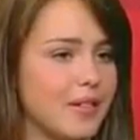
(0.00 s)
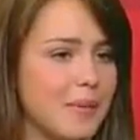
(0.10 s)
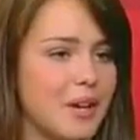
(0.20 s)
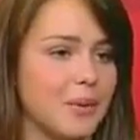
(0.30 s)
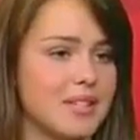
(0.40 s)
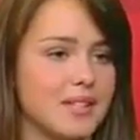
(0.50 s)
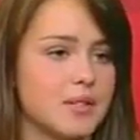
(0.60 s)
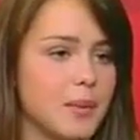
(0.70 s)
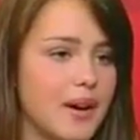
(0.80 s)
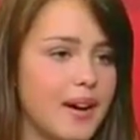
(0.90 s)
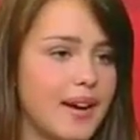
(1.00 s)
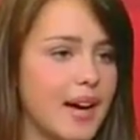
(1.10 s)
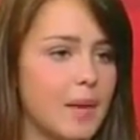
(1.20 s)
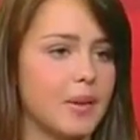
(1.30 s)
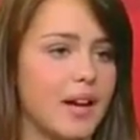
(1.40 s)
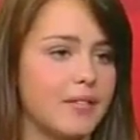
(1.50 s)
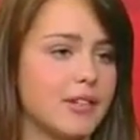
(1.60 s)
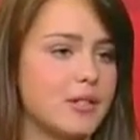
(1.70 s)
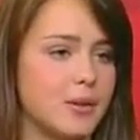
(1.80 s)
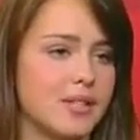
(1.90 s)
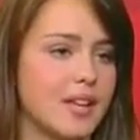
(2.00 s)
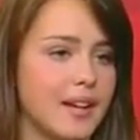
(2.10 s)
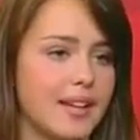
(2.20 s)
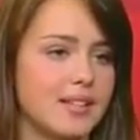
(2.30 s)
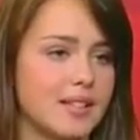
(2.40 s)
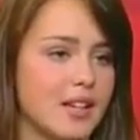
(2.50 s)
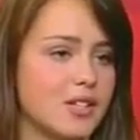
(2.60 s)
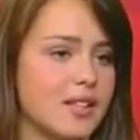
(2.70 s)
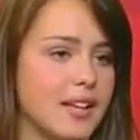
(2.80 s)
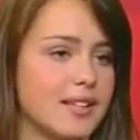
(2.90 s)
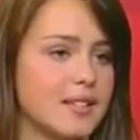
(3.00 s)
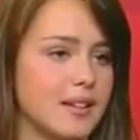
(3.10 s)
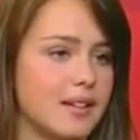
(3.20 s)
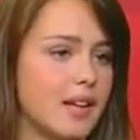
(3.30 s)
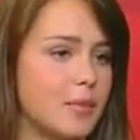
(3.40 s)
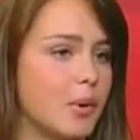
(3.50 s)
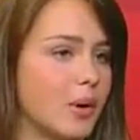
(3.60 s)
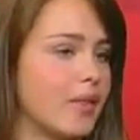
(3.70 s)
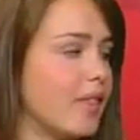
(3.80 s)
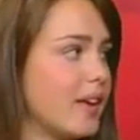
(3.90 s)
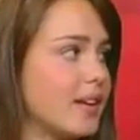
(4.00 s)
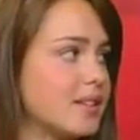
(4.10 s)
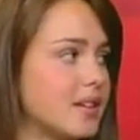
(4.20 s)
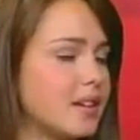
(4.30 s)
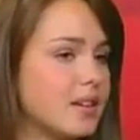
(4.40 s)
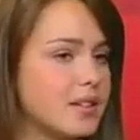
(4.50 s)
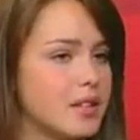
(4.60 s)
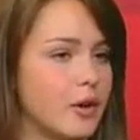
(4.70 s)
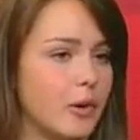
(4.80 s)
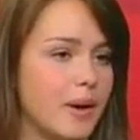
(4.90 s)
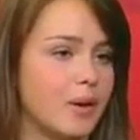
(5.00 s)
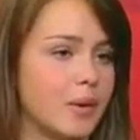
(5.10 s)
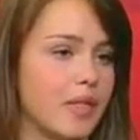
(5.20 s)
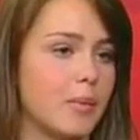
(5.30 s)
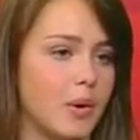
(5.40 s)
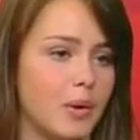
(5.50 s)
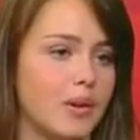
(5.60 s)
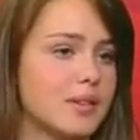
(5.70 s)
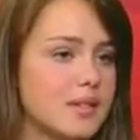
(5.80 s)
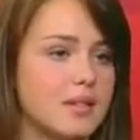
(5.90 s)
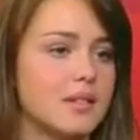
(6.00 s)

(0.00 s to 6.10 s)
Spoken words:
the main reasons why I applied for Students on Ice. I just think it's an important thing to know about with the poles.